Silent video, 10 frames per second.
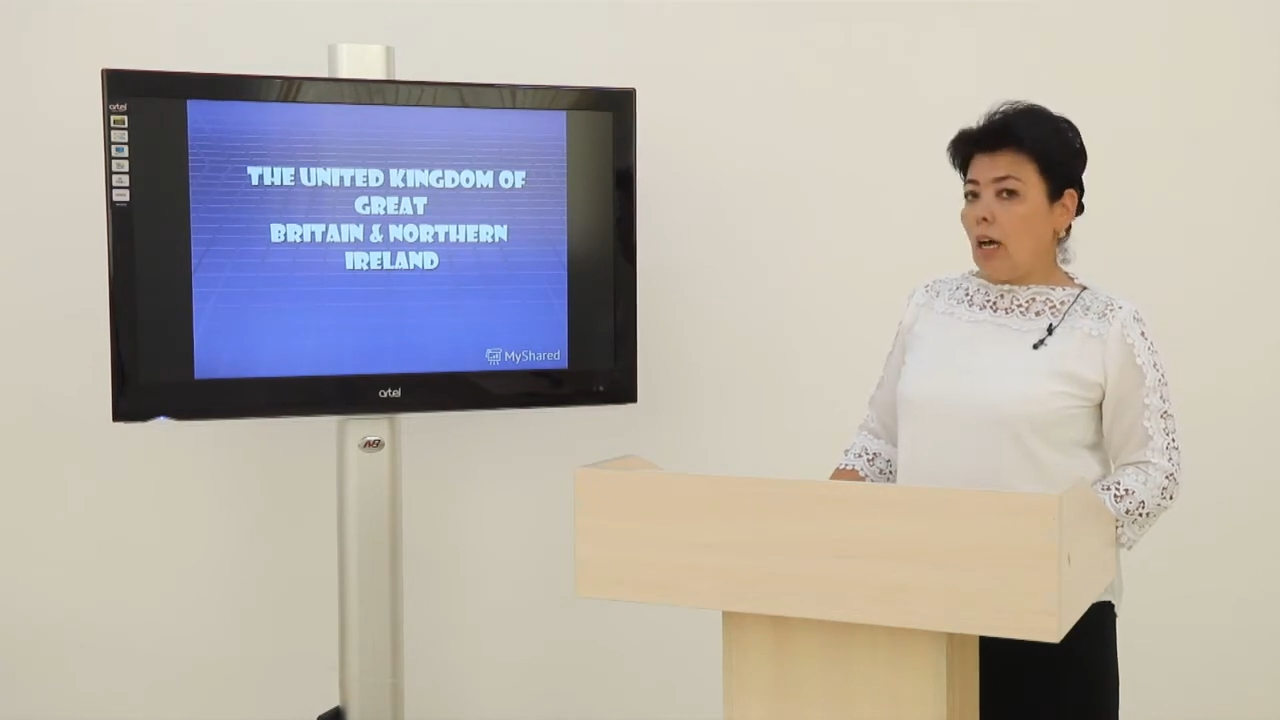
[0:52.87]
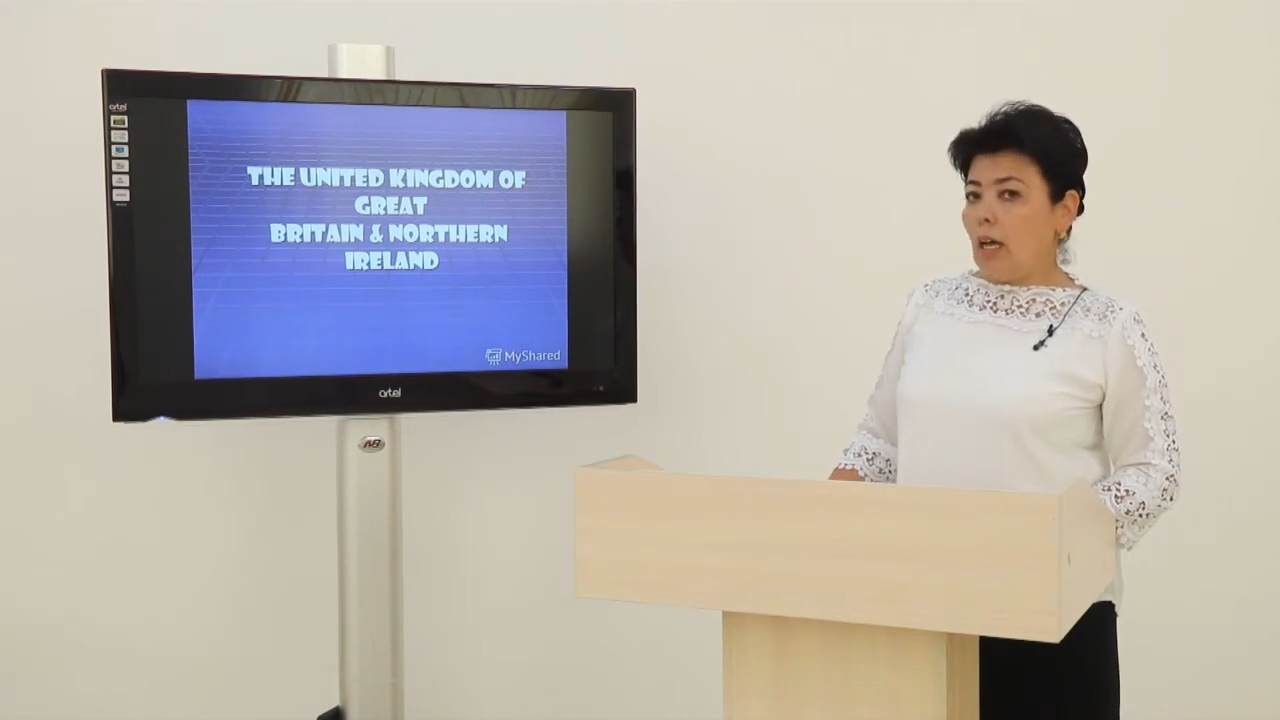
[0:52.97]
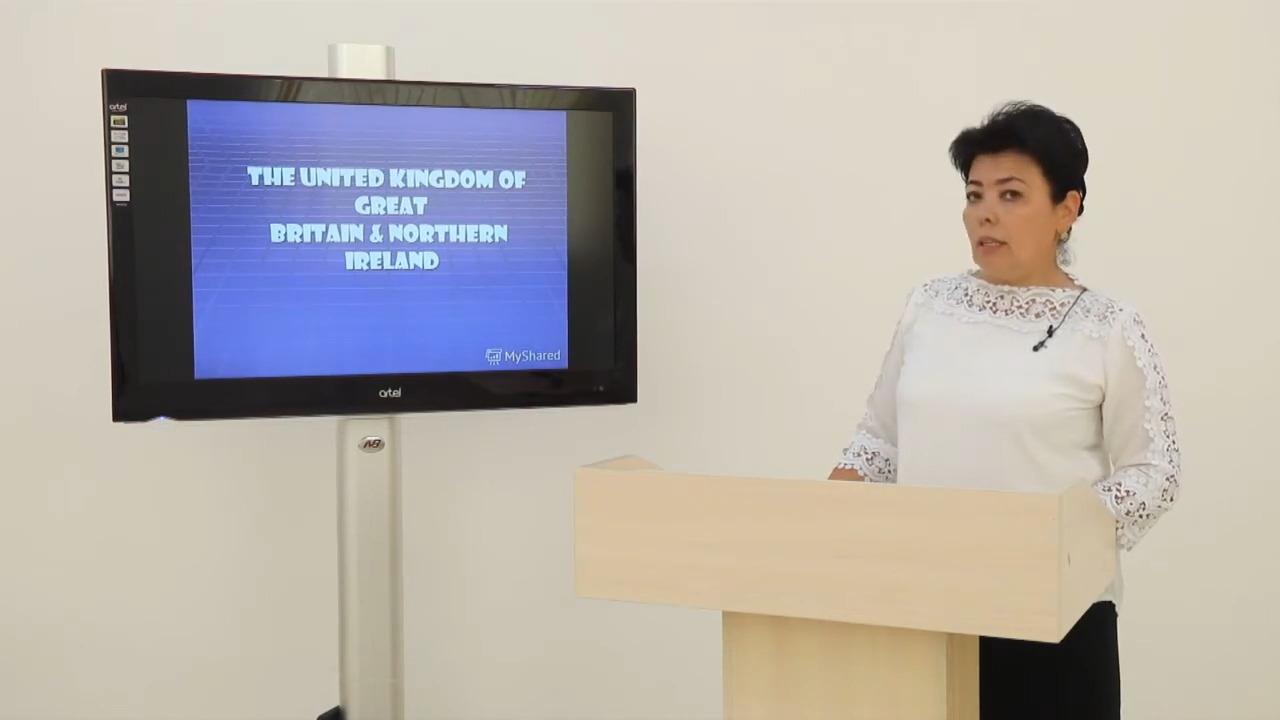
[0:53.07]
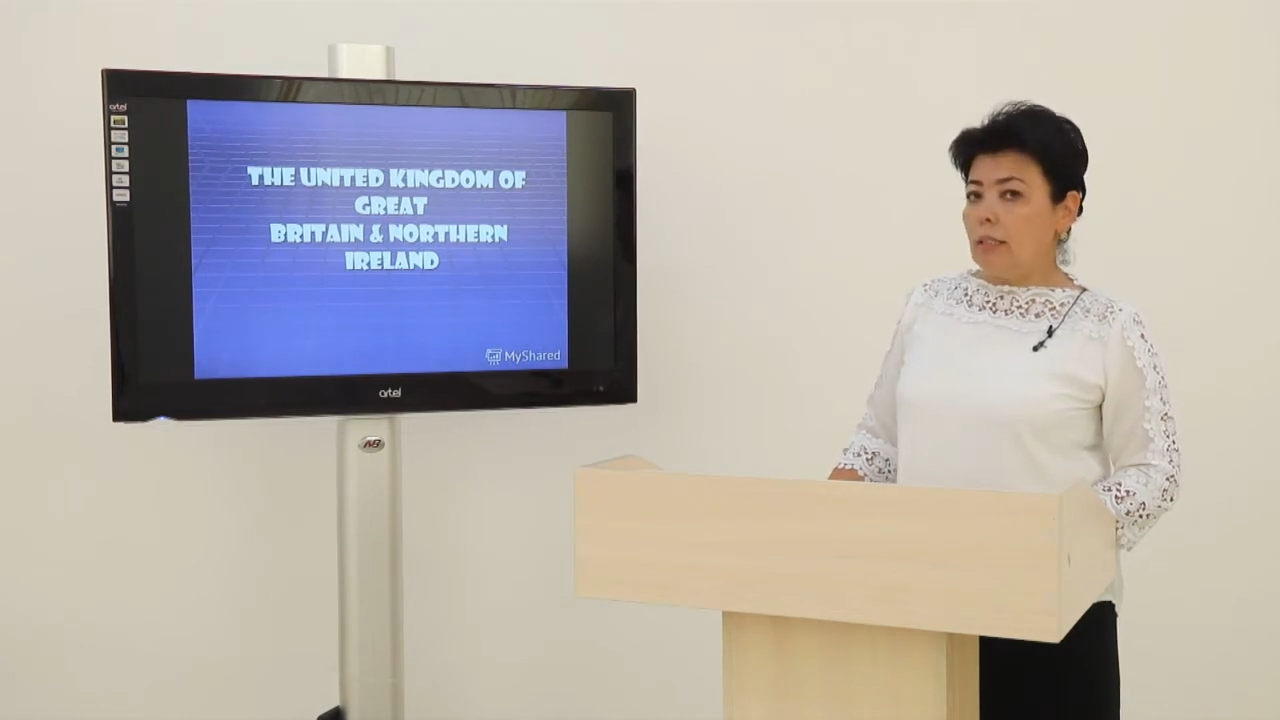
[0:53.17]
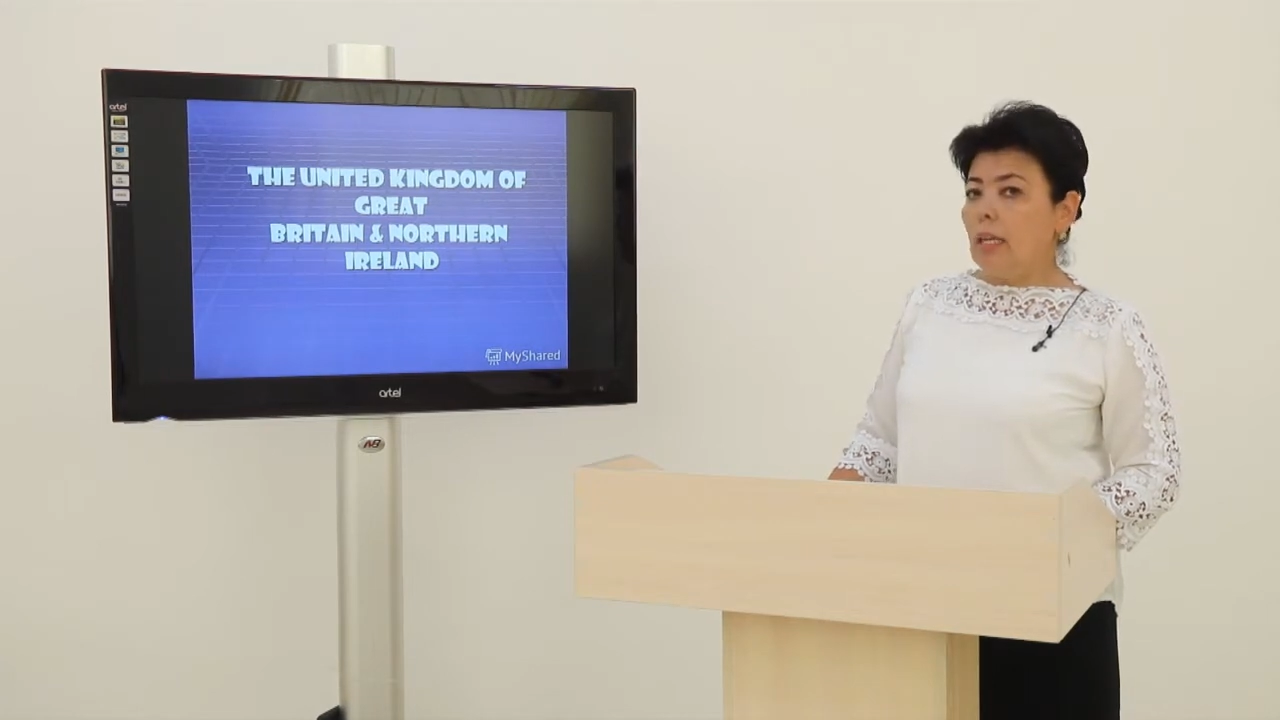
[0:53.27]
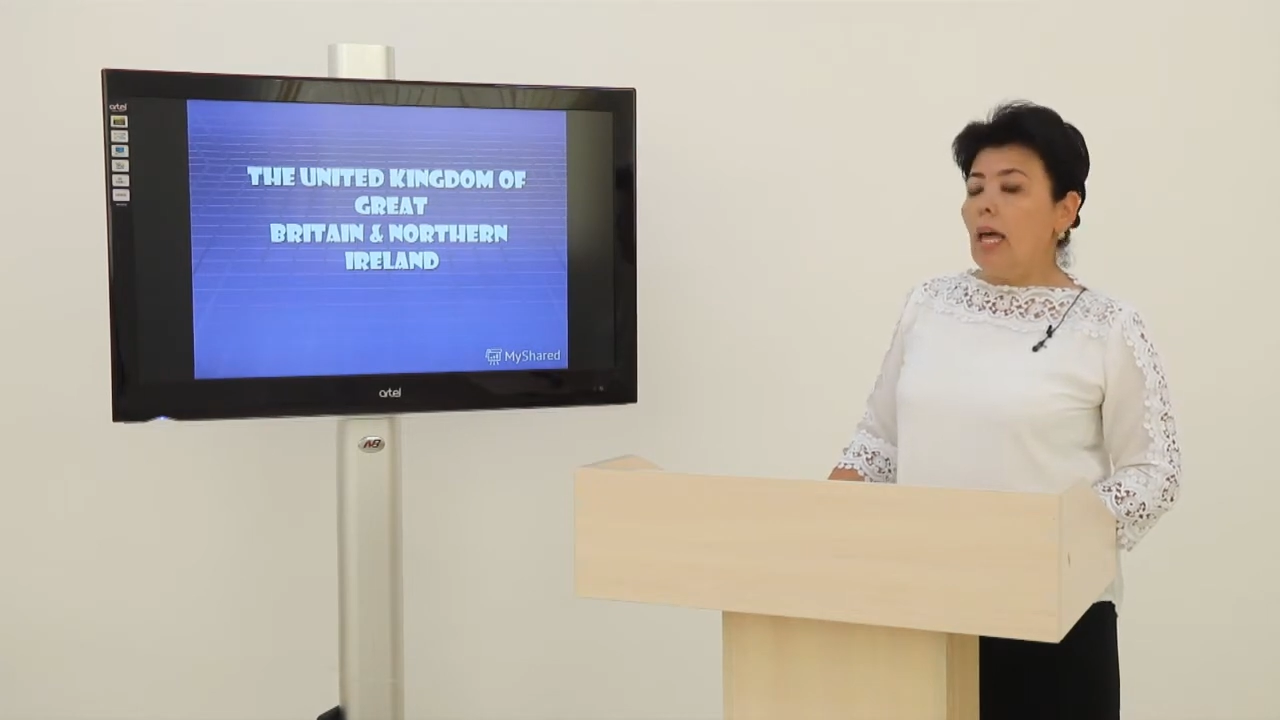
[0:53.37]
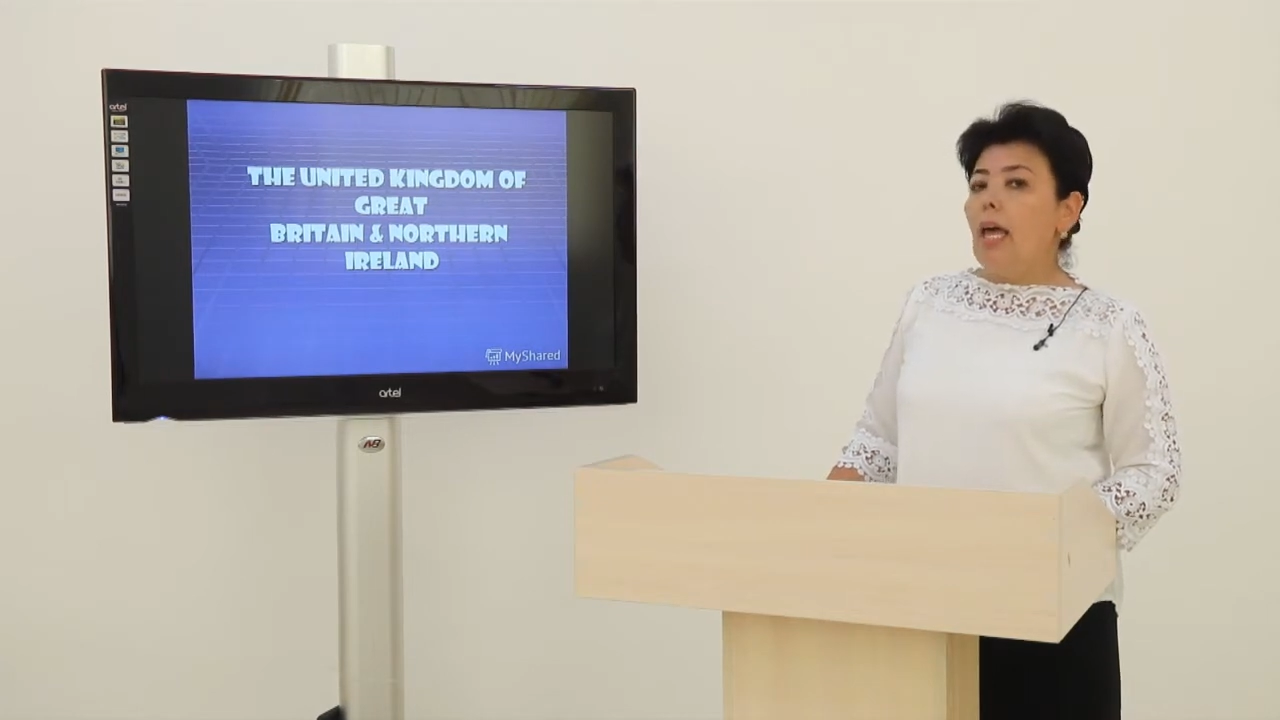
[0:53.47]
Ireland?